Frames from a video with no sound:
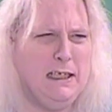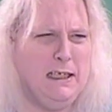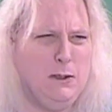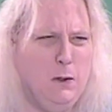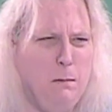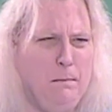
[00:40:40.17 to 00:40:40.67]
The
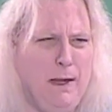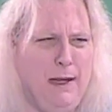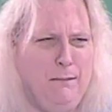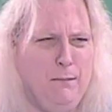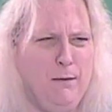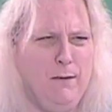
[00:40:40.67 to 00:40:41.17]
school
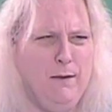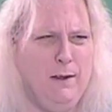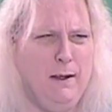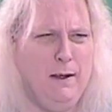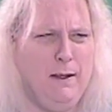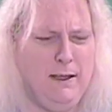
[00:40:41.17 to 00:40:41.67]
paid for
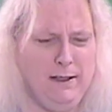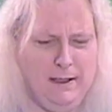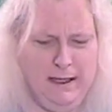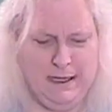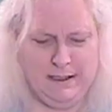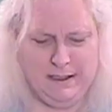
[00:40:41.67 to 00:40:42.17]
the
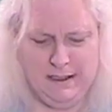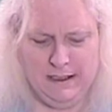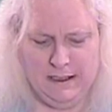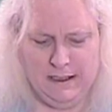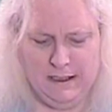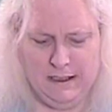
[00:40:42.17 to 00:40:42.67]

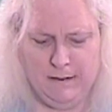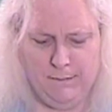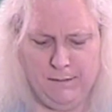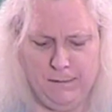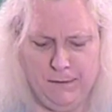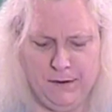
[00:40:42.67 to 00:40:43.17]
lessons and stuff
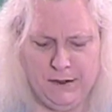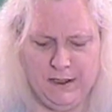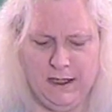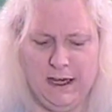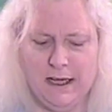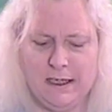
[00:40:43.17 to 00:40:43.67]
for music
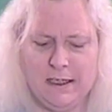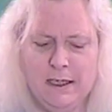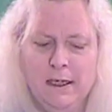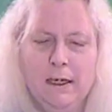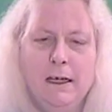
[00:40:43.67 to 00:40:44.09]
class.